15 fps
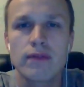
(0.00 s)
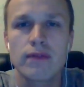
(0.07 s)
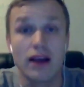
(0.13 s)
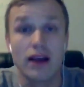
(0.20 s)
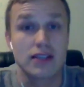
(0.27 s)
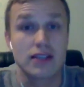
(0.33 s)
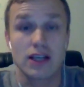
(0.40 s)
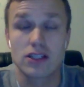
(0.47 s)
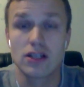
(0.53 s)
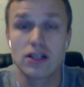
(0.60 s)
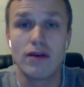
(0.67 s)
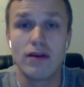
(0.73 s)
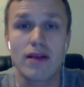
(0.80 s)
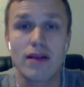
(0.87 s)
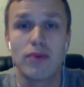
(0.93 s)
it's actually
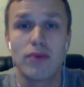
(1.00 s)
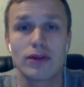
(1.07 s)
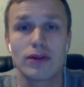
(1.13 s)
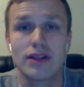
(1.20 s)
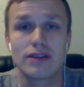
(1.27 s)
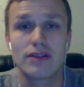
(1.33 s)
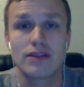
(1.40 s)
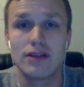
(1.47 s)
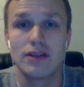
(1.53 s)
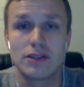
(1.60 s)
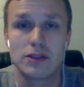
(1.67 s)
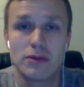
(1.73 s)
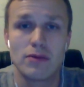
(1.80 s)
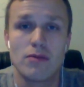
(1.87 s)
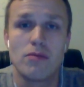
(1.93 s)
very important. It's
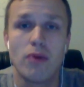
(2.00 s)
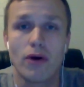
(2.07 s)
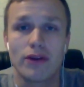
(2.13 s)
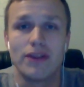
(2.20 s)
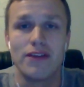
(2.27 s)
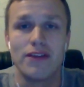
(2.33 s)
an important